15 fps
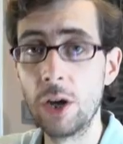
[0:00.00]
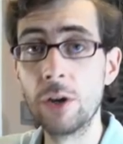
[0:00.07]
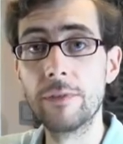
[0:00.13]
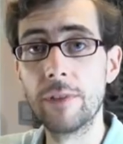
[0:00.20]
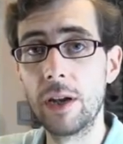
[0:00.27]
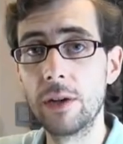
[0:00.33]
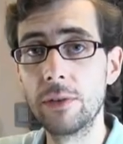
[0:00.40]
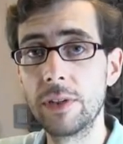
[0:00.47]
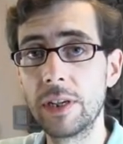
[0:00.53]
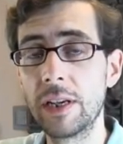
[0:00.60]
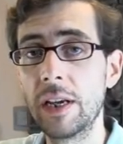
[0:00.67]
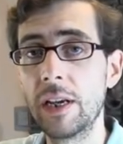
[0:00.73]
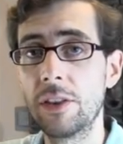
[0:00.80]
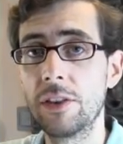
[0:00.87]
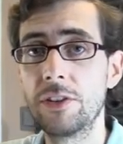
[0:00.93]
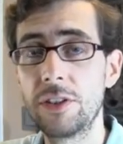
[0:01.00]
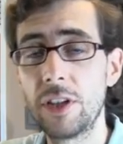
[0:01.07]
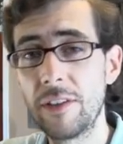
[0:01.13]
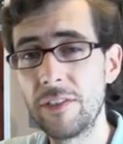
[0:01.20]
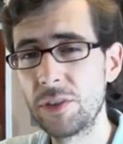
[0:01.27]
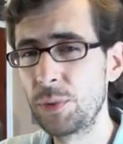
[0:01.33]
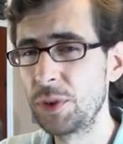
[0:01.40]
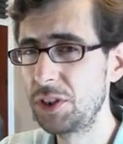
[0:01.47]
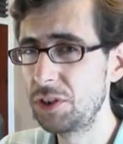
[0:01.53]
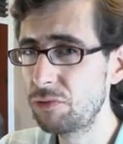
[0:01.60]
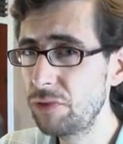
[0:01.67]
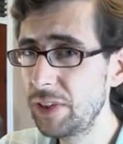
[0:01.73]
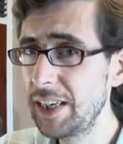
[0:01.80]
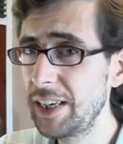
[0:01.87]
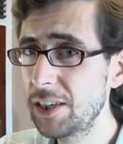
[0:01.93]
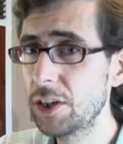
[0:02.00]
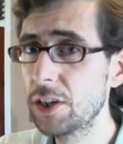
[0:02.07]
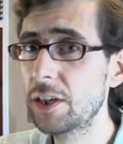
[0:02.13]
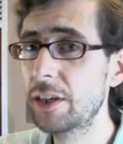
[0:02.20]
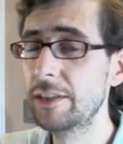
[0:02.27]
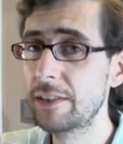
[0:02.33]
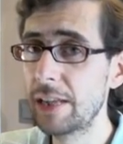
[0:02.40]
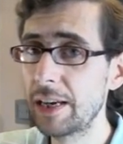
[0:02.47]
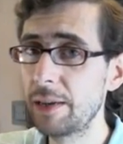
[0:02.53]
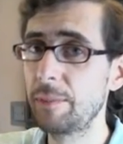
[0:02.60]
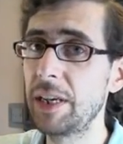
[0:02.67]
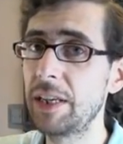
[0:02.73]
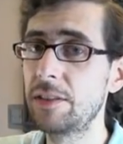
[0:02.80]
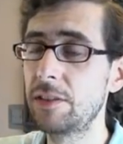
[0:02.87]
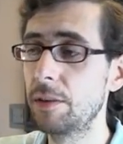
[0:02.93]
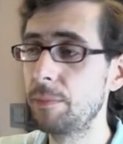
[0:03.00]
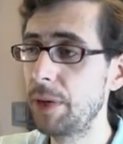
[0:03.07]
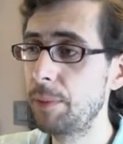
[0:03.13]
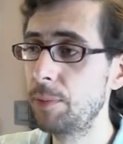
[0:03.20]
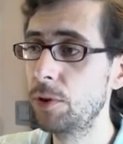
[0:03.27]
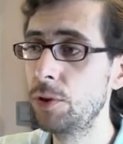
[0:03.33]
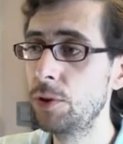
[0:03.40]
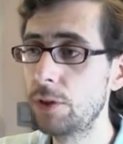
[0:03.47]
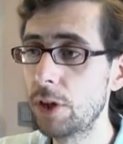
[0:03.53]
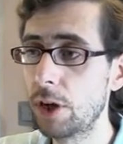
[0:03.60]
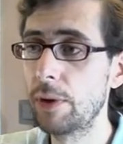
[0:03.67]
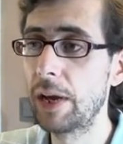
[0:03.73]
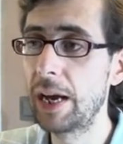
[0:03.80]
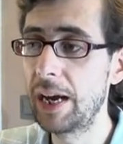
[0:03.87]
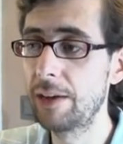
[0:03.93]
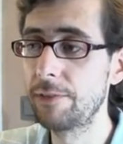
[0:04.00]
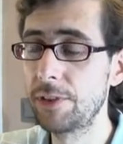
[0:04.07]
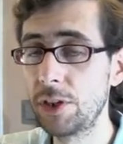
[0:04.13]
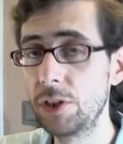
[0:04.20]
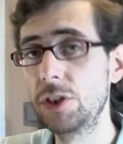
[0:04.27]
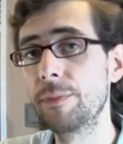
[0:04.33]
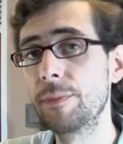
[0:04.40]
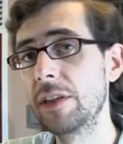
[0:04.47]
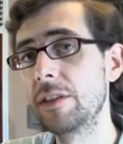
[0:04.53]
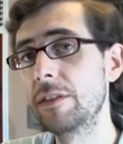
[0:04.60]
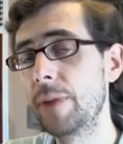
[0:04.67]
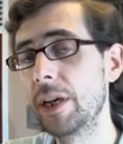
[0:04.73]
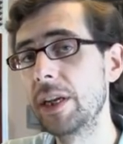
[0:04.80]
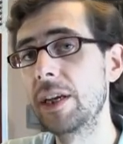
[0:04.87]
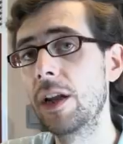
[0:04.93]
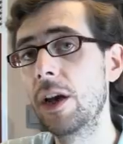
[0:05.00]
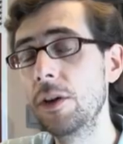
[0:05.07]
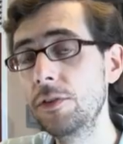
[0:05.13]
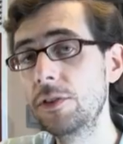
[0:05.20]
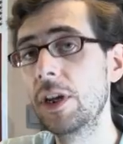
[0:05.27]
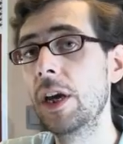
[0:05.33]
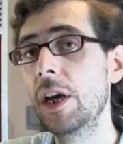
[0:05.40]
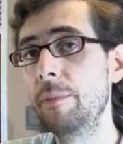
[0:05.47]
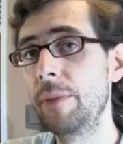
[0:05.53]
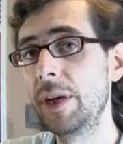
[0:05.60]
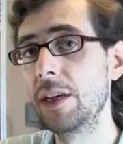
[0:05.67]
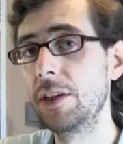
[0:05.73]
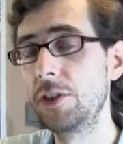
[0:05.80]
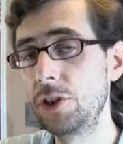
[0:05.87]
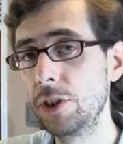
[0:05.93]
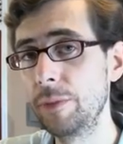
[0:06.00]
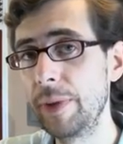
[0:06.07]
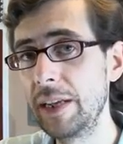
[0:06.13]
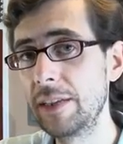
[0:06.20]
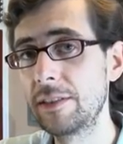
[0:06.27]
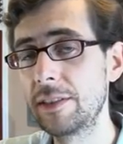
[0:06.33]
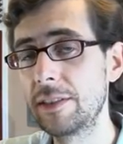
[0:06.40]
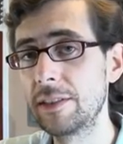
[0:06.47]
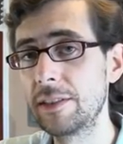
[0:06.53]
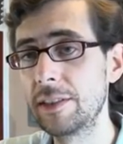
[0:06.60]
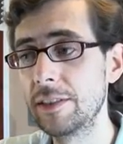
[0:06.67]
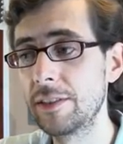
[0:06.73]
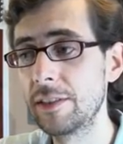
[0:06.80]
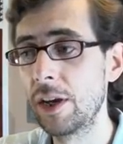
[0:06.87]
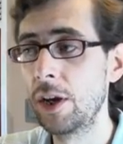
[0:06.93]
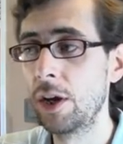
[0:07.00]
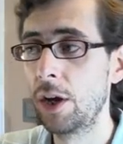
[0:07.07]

overloading the servers, which is really good because then it means that people who don't have huge amounts of money can host PeerTube instances